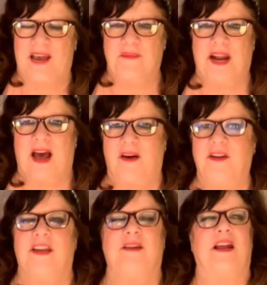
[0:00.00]
I mean, how
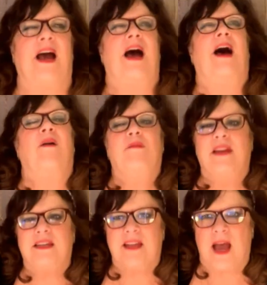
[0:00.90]

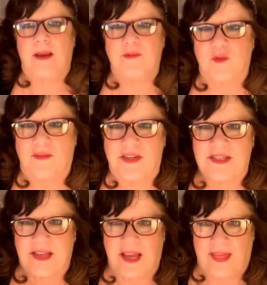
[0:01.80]
many times do you have to
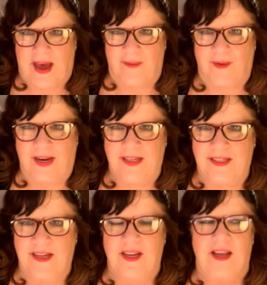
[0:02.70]
say that, right?
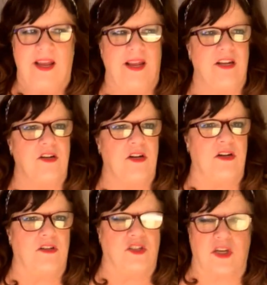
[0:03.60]

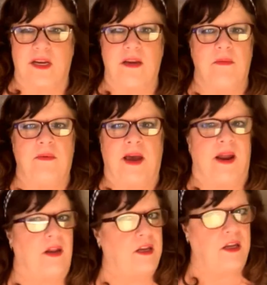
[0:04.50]
She got
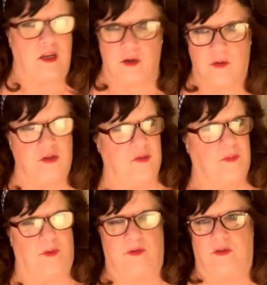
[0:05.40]
a huge
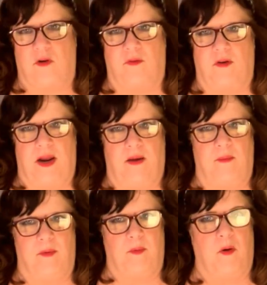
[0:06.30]
boost over
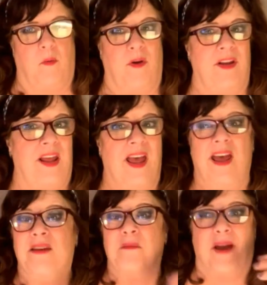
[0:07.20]
Amber Portwood
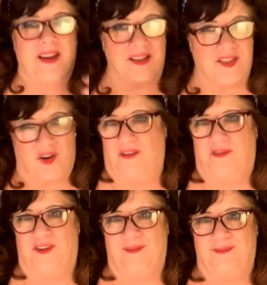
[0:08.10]
and Micah
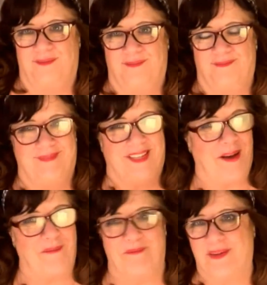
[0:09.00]
Stoffer.
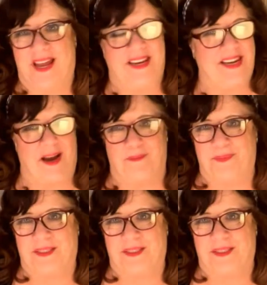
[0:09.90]
Yep. And yep.